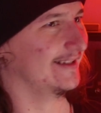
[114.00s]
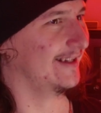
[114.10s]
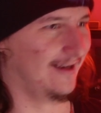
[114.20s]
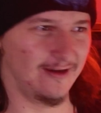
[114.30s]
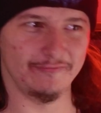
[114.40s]

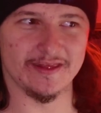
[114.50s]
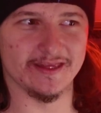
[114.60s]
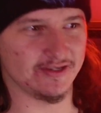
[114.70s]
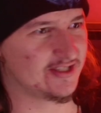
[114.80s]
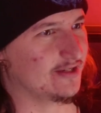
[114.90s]
Loving
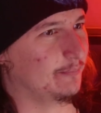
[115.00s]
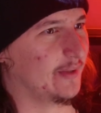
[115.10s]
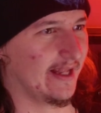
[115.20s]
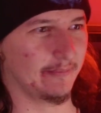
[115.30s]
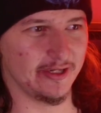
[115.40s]
the
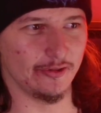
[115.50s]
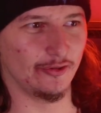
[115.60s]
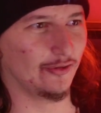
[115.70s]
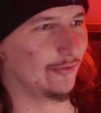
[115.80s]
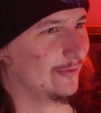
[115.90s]

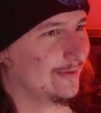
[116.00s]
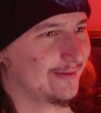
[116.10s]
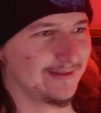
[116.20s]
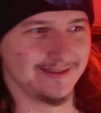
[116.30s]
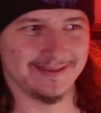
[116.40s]
subliminal.
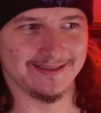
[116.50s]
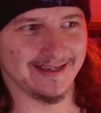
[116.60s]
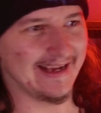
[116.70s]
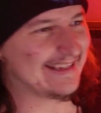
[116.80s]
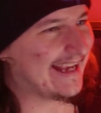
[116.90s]

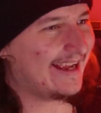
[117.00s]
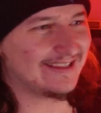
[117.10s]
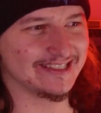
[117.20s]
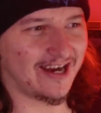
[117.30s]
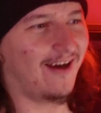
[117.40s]

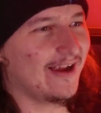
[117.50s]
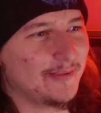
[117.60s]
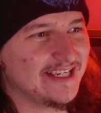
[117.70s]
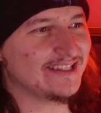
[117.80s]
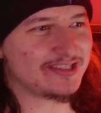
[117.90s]
Again,
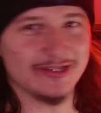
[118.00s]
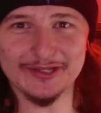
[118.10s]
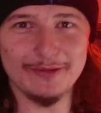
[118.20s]
timing it to the